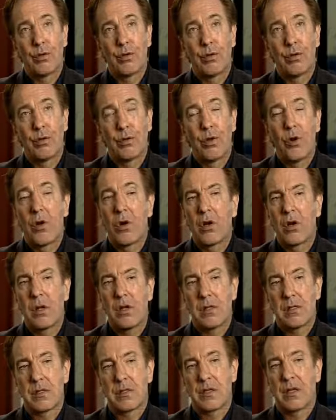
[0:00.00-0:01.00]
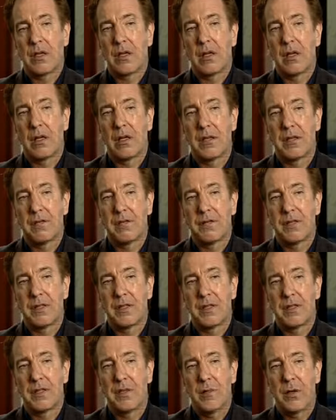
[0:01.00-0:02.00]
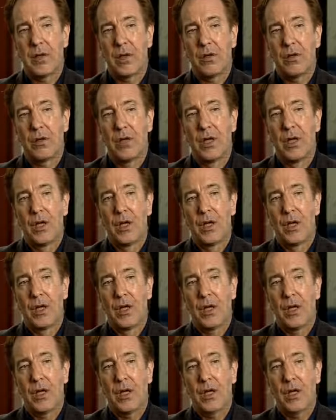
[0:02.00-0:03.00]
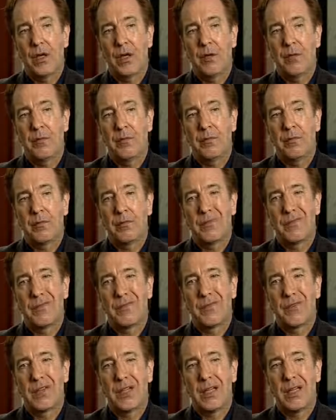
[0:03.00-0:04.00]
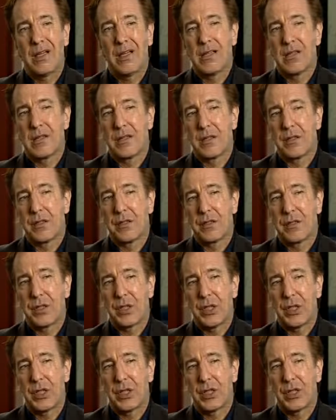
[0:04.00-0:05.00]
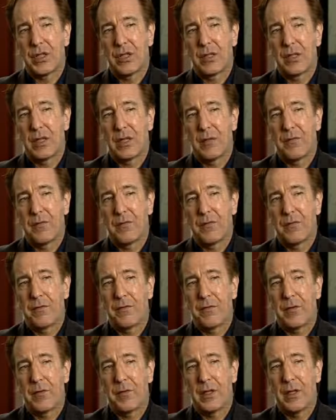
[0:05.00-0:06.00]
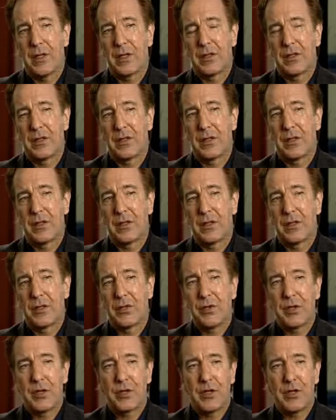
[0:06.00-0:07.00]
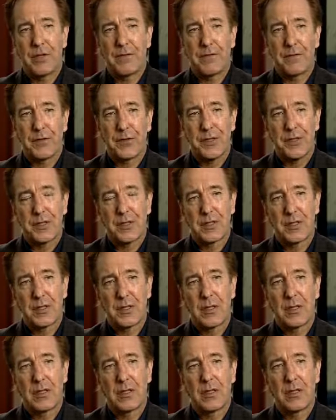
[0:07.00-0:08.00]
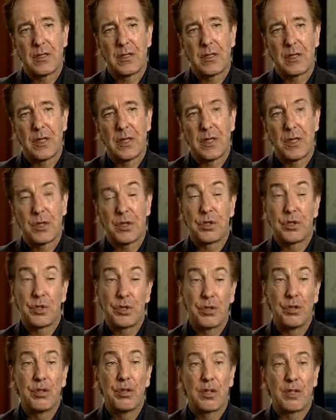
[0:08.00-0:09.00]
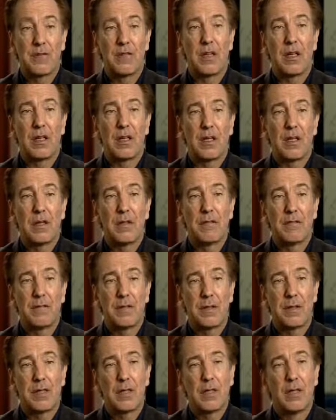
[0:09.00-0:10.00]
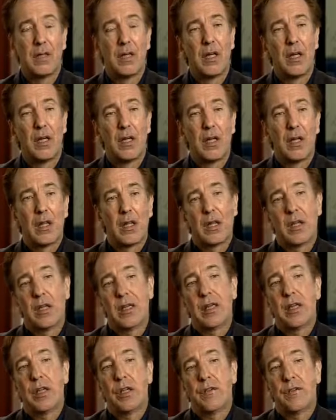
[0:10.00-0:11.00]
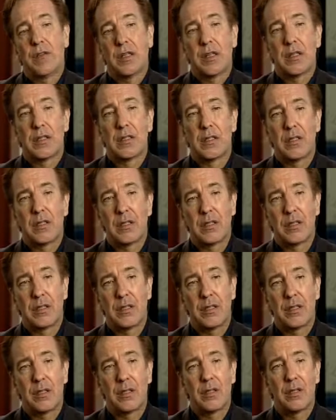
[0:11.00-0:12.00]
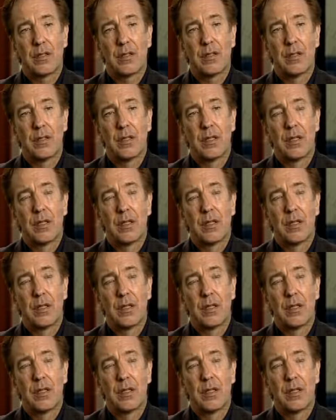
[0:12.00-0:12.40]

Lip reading: long-lasting love, and it's about the laziness that can come from that, and the regretfulness, and the truth of that love, and the need of it, and the